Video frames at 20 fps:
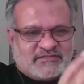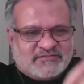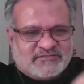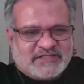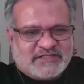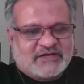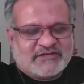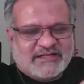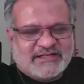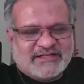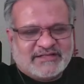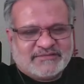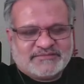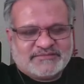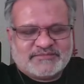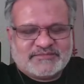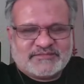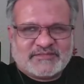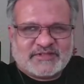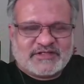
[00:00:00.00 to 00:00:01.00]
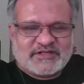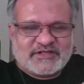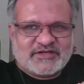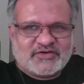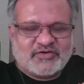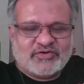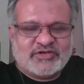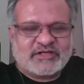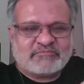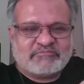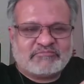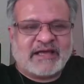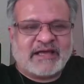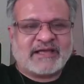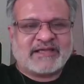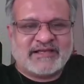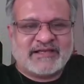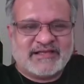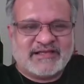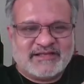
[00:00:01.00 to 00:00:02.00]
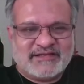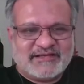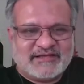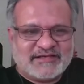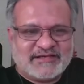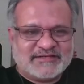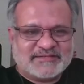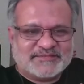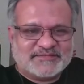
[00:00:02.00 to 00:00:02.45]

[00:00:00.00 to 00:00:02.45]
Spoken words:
without any holding back any